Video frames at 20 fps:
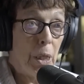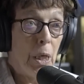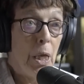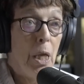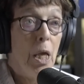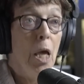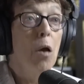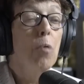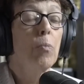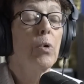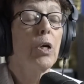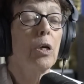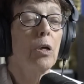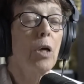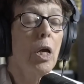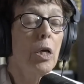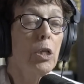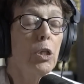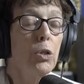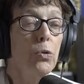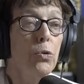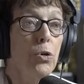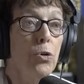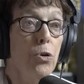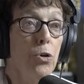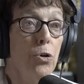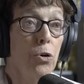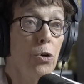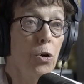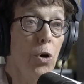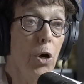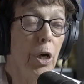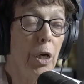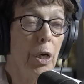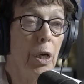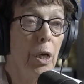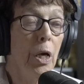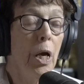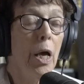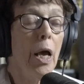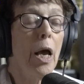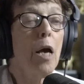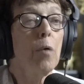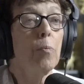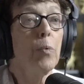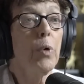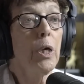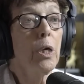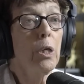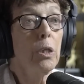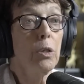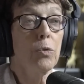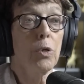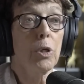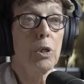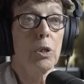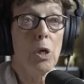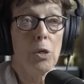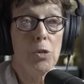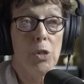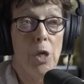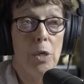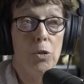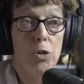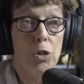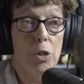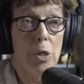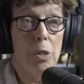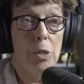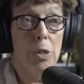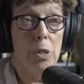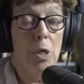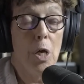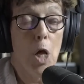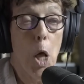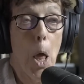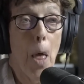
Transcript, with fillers: Mm -hmm. We included New York, and we included Los Angeles,